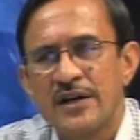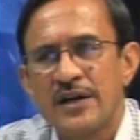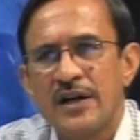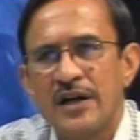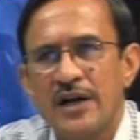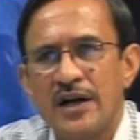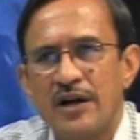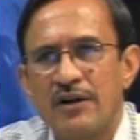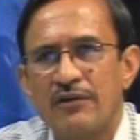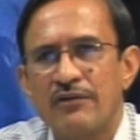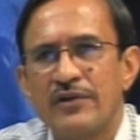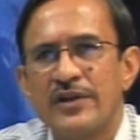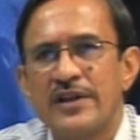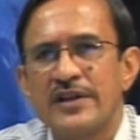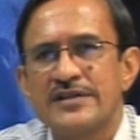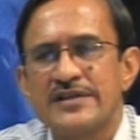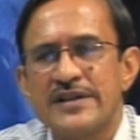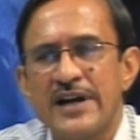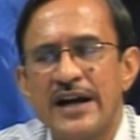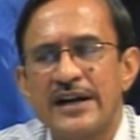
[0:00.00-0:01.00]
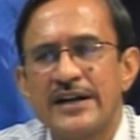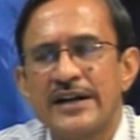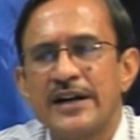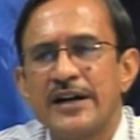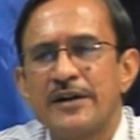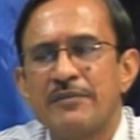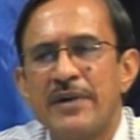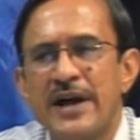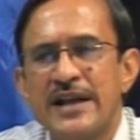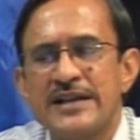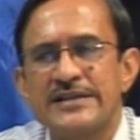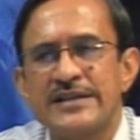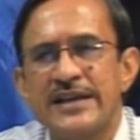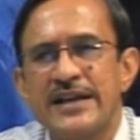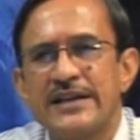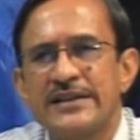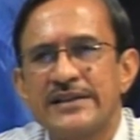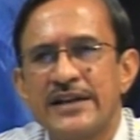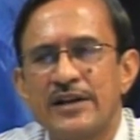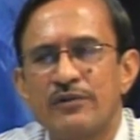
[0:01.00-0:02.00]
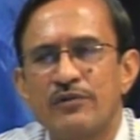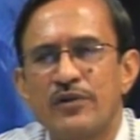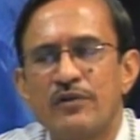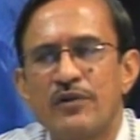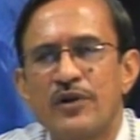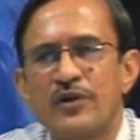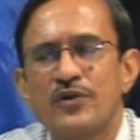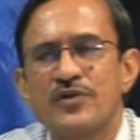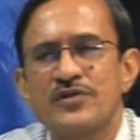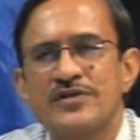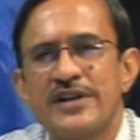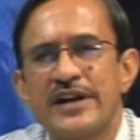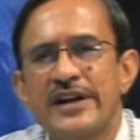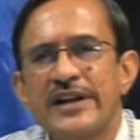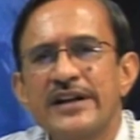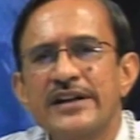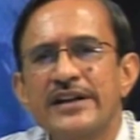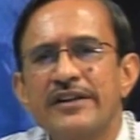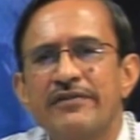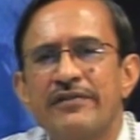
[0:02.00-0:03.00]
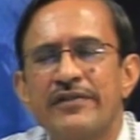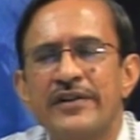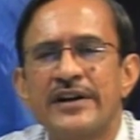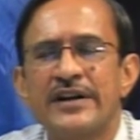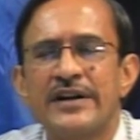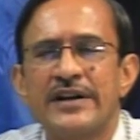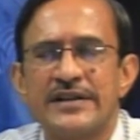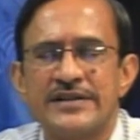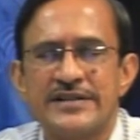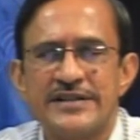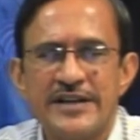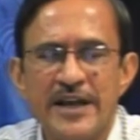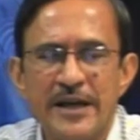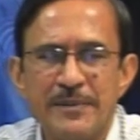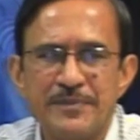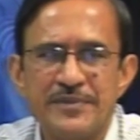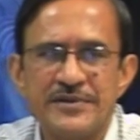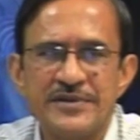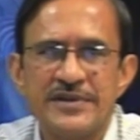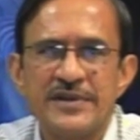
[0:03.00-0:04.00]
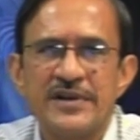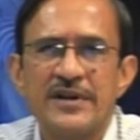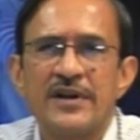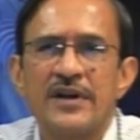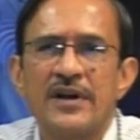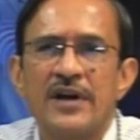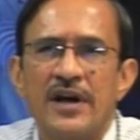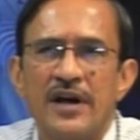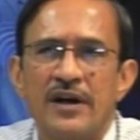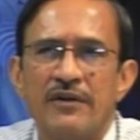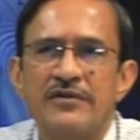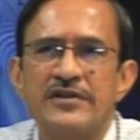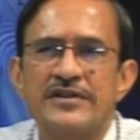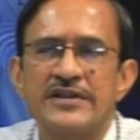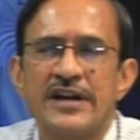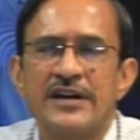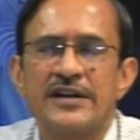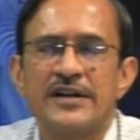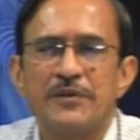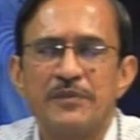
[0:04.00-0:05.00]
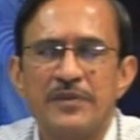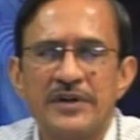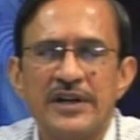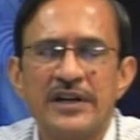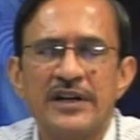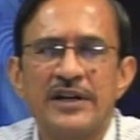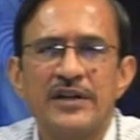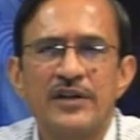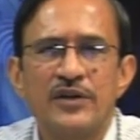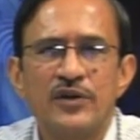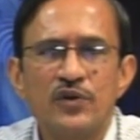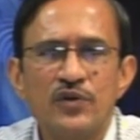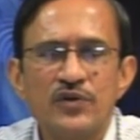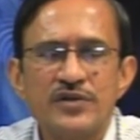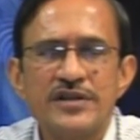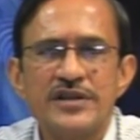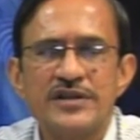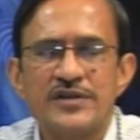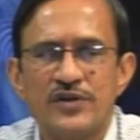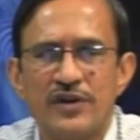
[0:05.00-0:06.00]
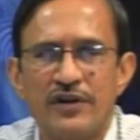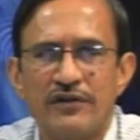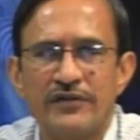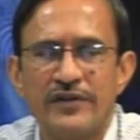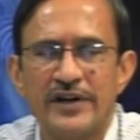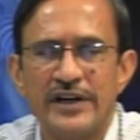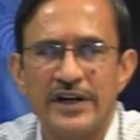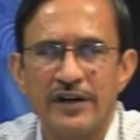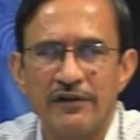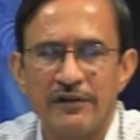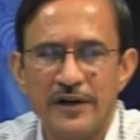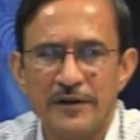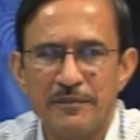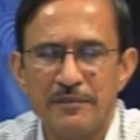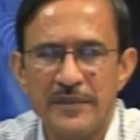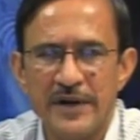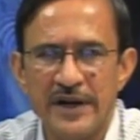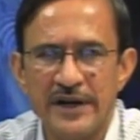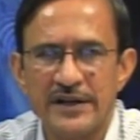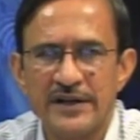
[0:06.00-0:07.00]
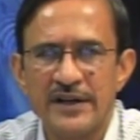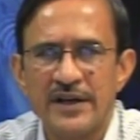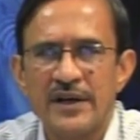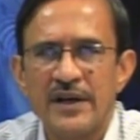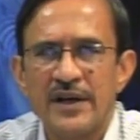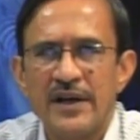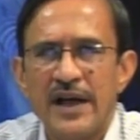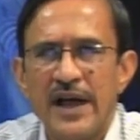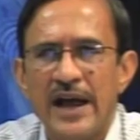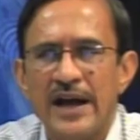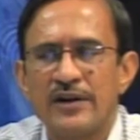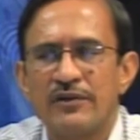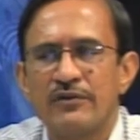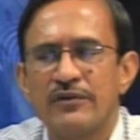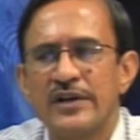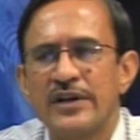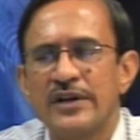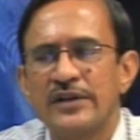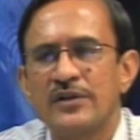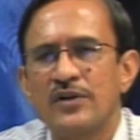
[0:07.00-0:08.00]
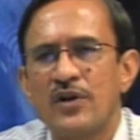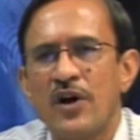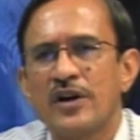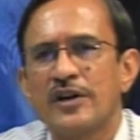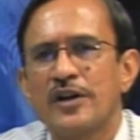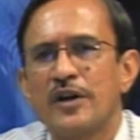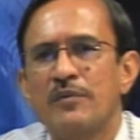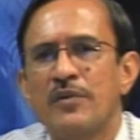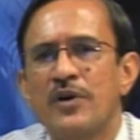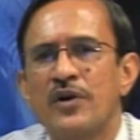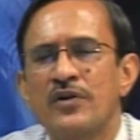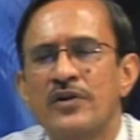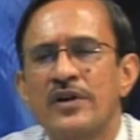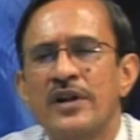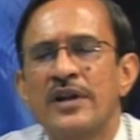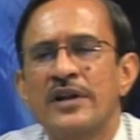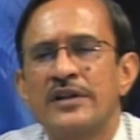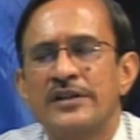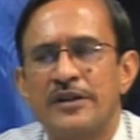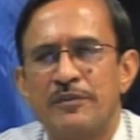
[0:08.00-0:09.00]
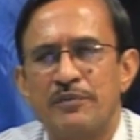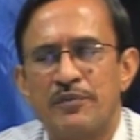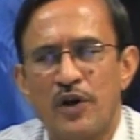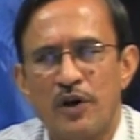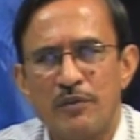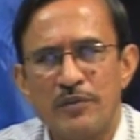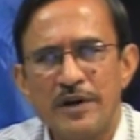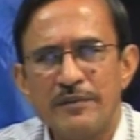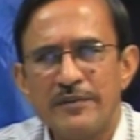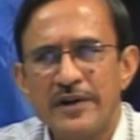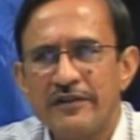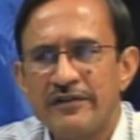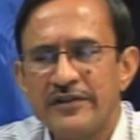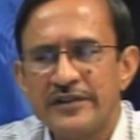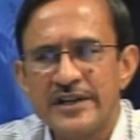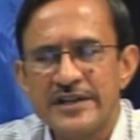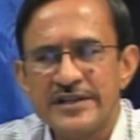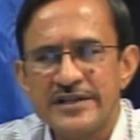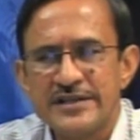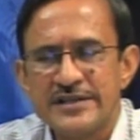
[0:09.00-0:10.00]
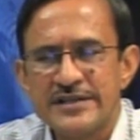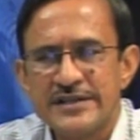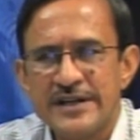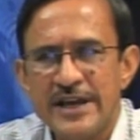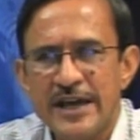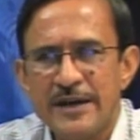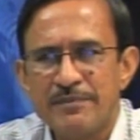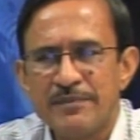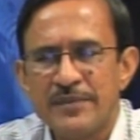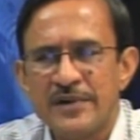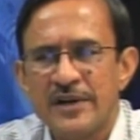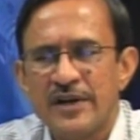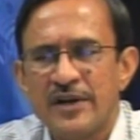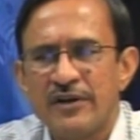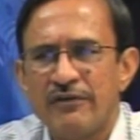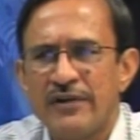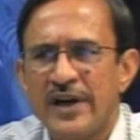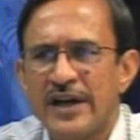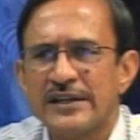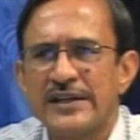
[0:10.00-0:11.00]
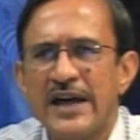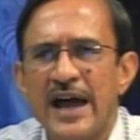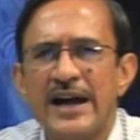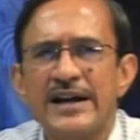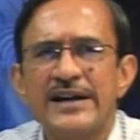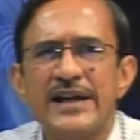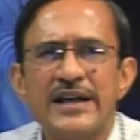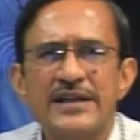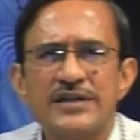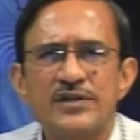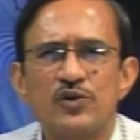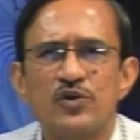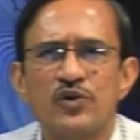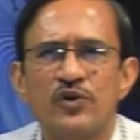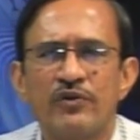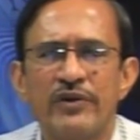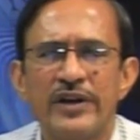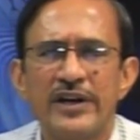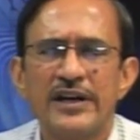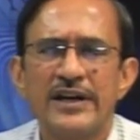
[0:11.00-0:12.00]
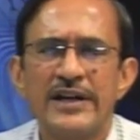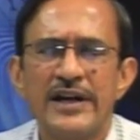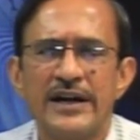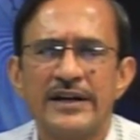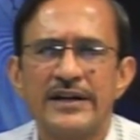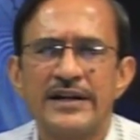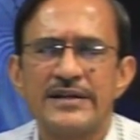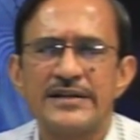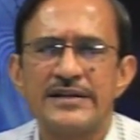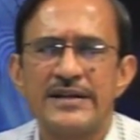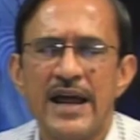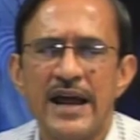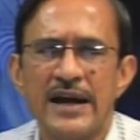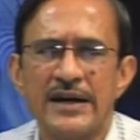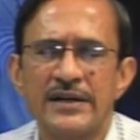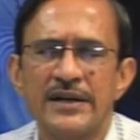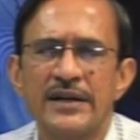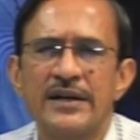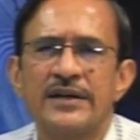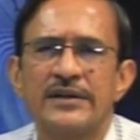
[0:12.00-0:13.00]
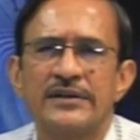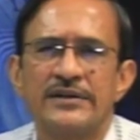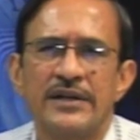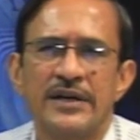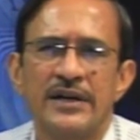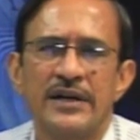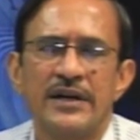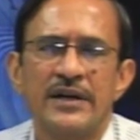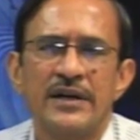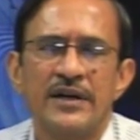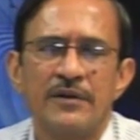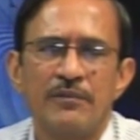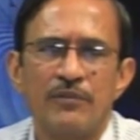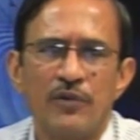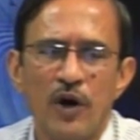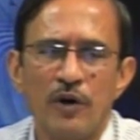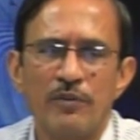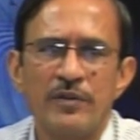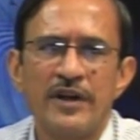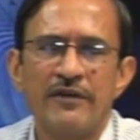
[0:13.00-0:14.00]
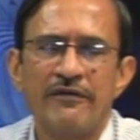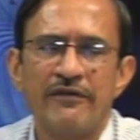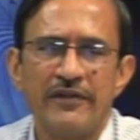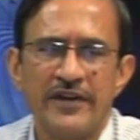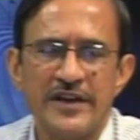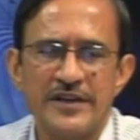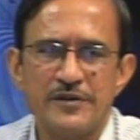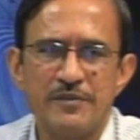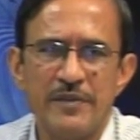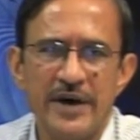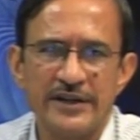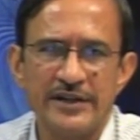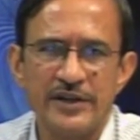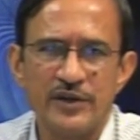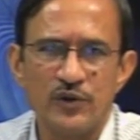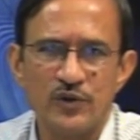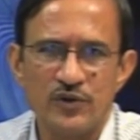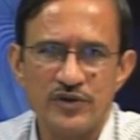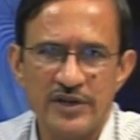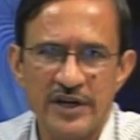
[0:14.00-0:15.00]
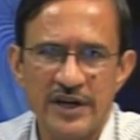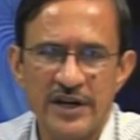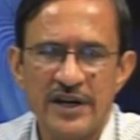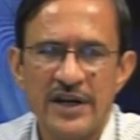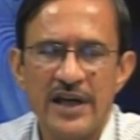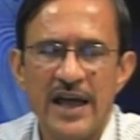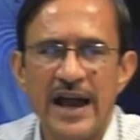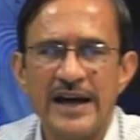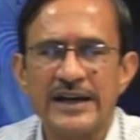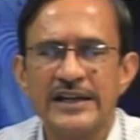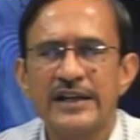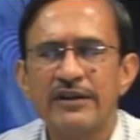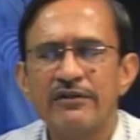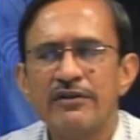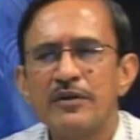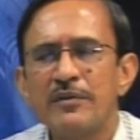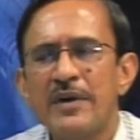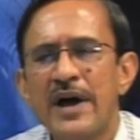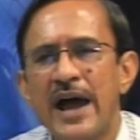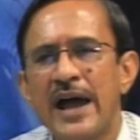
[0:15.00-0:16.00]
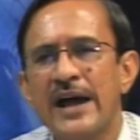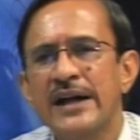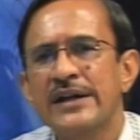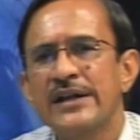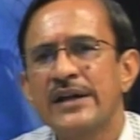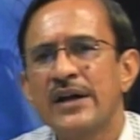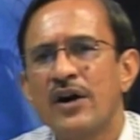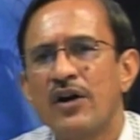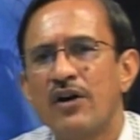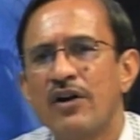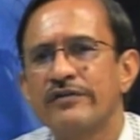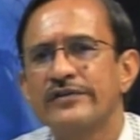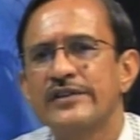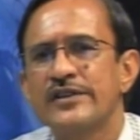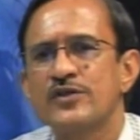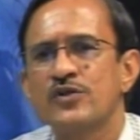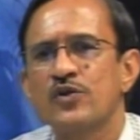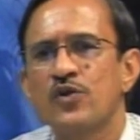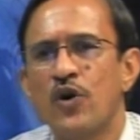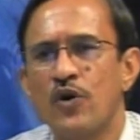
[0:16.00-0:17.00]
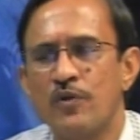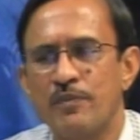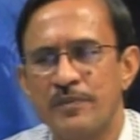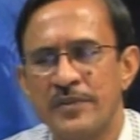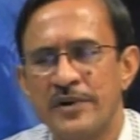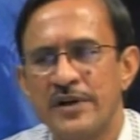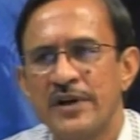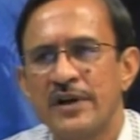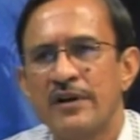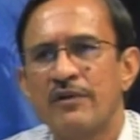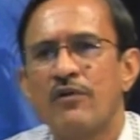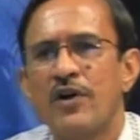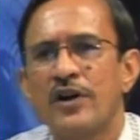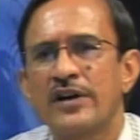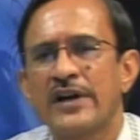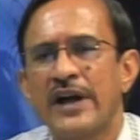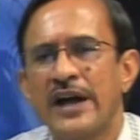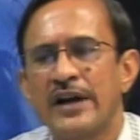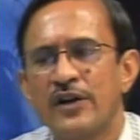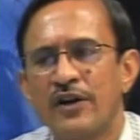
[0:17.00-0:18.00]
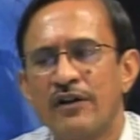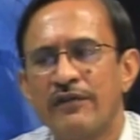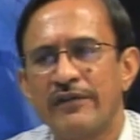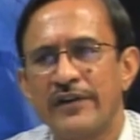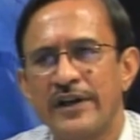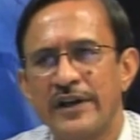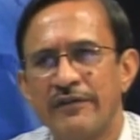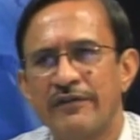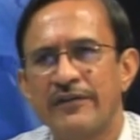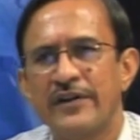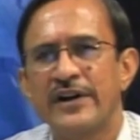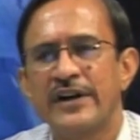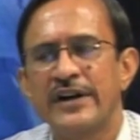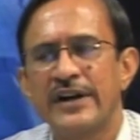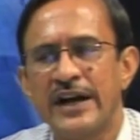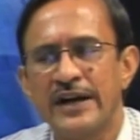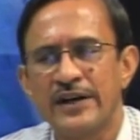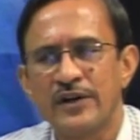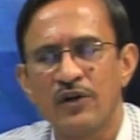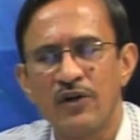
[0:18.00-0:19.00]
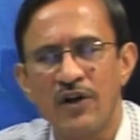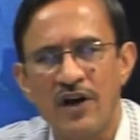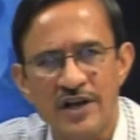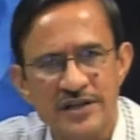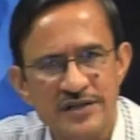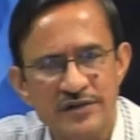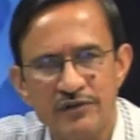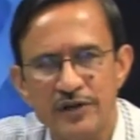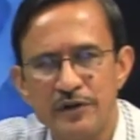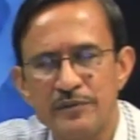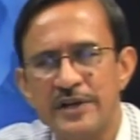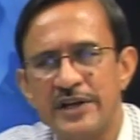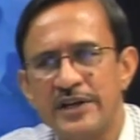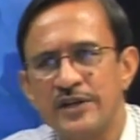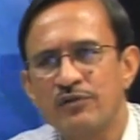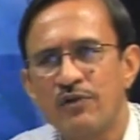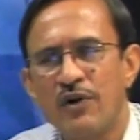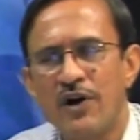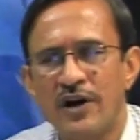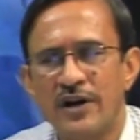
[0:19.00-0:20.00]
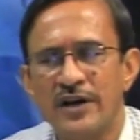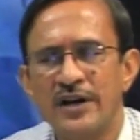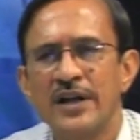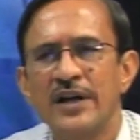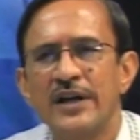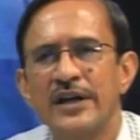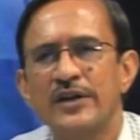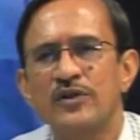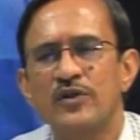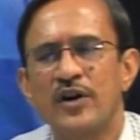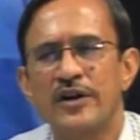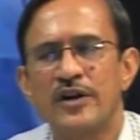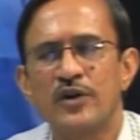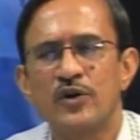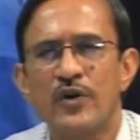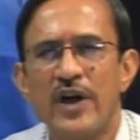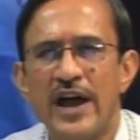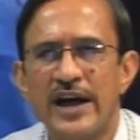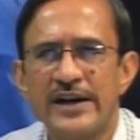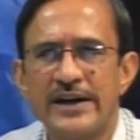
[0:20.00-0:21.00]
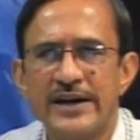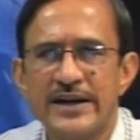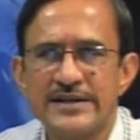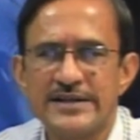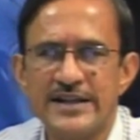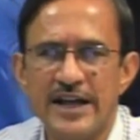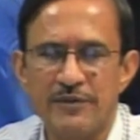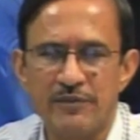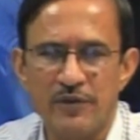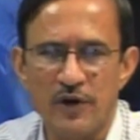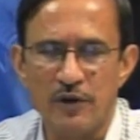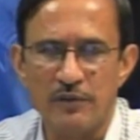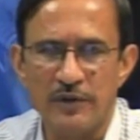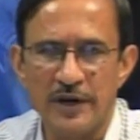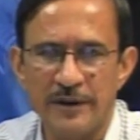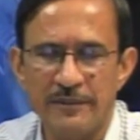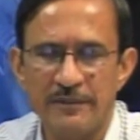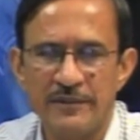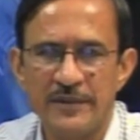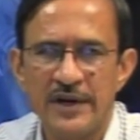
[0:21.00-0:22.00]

We started by saying that we want to study different steps which are typically used in software development, and we talked about the problem definition step, where the idea is to quickly understand the problem faced by the user and give him an idea of the scope, what kind of effort and cost will be involved in order to address that problem.